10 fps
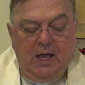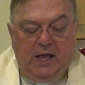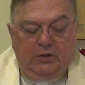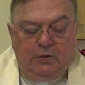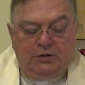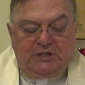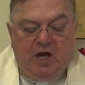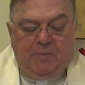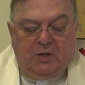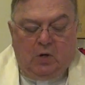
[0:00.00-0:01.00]
and you
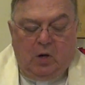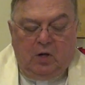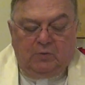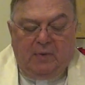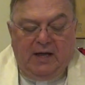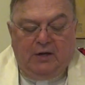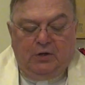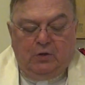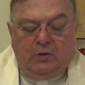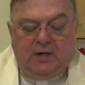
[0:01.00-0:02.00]
shall be called by a
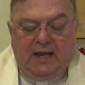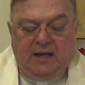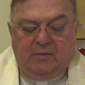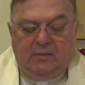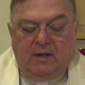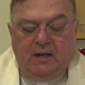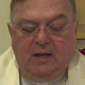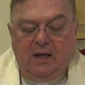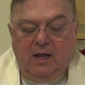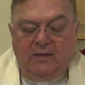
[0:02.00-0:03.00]
new name
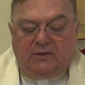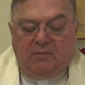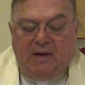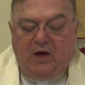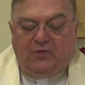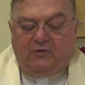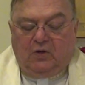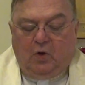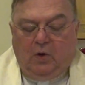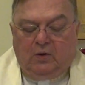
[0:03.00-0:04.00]
that the mouth of the
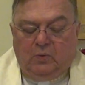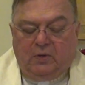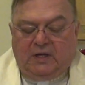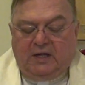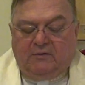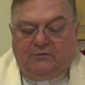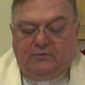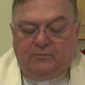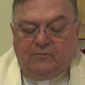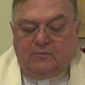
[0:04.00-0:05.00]
Lord will give.
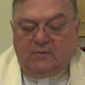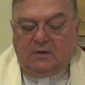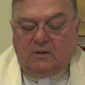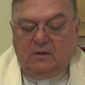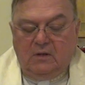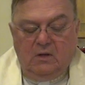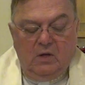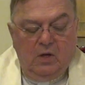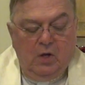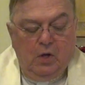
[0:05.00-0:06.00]

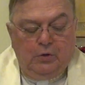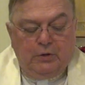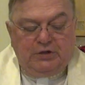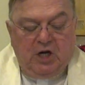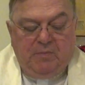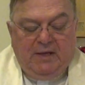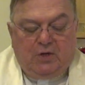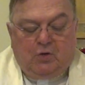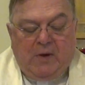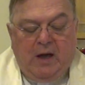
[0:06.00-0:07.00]
You shall be
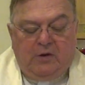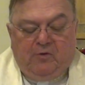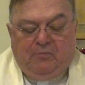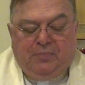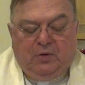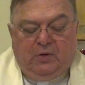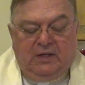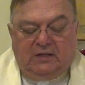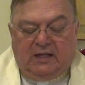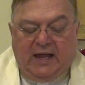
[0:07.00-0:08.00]
a crown of beauty
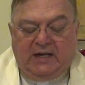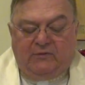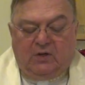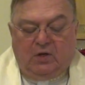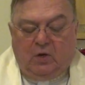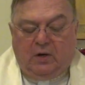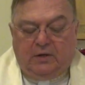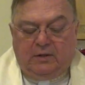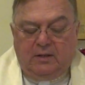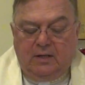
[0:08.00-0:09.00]
in the land of the
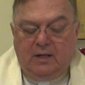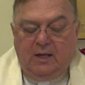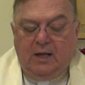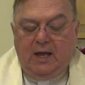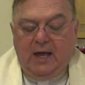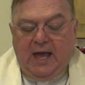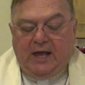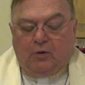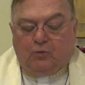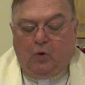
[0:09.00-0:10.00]
Lord,
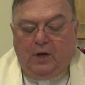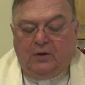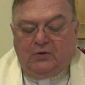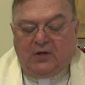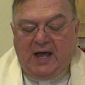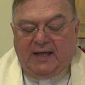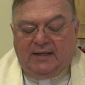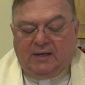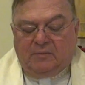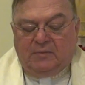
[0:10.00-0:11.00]
and a royal
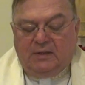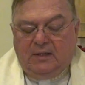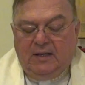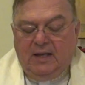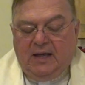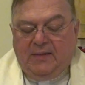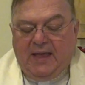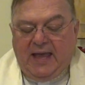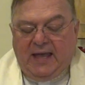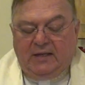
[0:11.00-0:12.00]
diadem in the
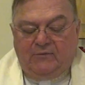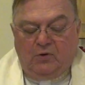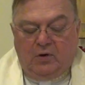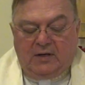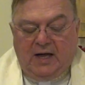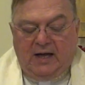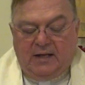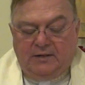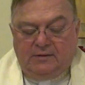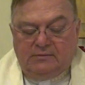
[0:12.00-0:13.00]
hand of your God.